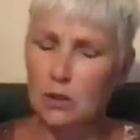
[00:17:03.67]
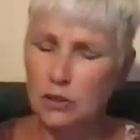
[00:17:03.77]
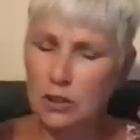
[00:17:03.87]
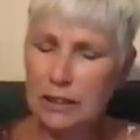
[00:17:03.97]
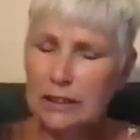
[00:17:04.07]

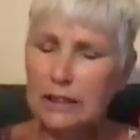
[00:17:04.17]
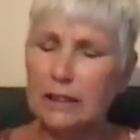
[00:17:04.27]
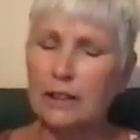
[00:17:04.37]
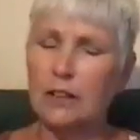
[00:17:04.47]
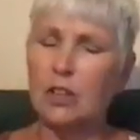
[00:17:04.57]

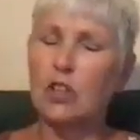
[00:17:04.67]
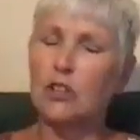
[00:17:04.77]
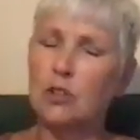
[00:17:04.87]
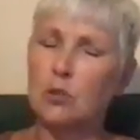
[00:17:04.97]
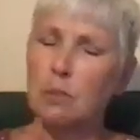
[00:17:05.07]
needed
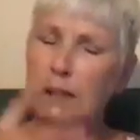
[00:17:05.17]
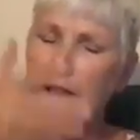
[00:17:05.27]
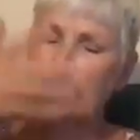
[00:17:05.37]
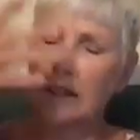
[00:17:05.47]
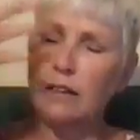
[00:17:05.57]
to be in
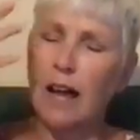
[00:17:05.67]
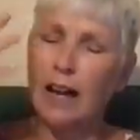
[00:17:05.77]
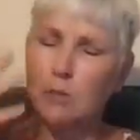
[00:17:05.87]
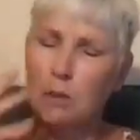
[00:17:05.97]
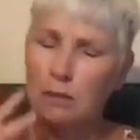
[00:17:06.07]

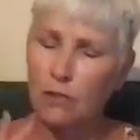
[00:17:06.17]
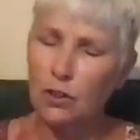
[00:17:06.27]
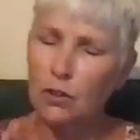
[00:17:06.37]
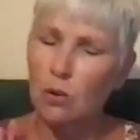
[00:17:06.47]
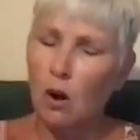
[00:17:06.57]
alignment for
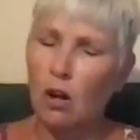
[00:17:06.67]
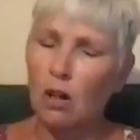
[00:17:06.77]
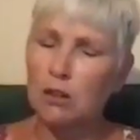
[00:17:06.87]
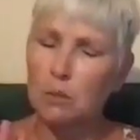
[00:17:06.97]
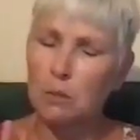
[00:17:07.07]
you all
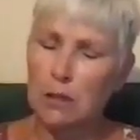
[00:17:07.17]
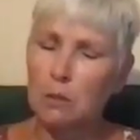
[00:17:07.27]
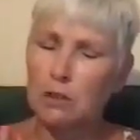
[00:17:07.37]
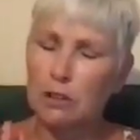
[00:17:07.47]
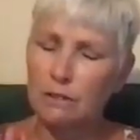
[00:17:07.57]
to be able
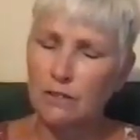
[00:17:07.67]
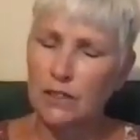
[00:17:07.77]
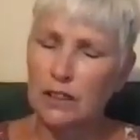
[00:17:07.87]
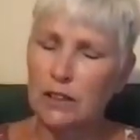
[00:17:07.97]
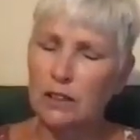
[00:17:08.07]
to
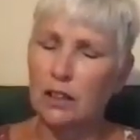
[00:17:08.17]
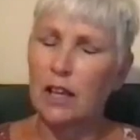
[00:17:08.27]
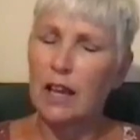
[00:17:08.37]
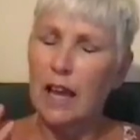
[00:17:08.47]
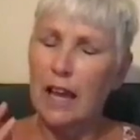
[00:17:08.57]
feel
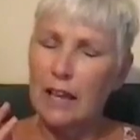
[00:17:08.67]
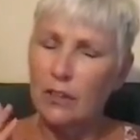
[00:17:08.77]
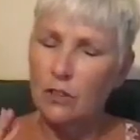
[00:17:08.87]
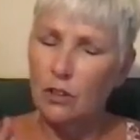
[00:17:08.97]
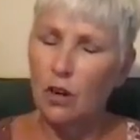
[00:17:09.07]

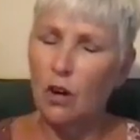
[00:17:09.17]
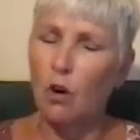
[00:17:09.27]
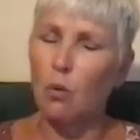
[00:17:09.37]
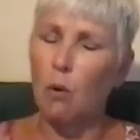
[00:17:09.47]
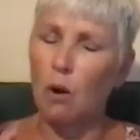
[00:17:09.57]
and know
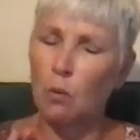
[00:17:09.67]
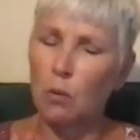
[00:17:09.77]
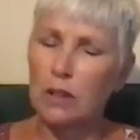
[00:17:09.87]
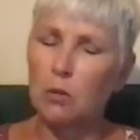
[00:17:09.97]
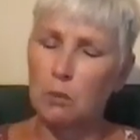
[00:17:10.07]
what we
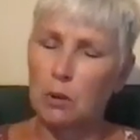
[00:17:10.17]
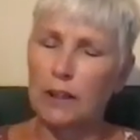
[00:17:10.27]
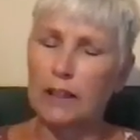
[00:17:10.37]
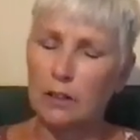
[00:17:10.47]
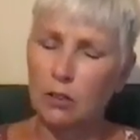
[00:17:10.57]
were
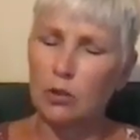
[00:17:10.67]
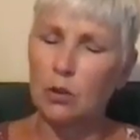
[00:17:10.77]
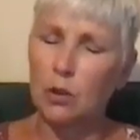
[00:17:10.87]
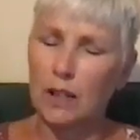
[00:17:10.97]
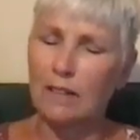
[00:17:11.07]
bringing
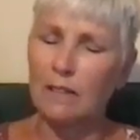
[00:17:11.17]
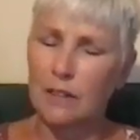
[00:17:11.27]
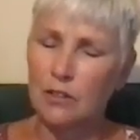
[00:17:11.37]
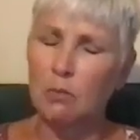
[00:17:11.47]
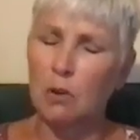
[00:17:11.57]
through in
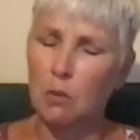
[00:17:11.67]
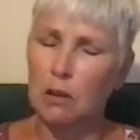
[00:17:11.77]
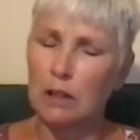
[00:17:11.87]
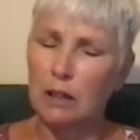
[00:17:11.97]
this moment.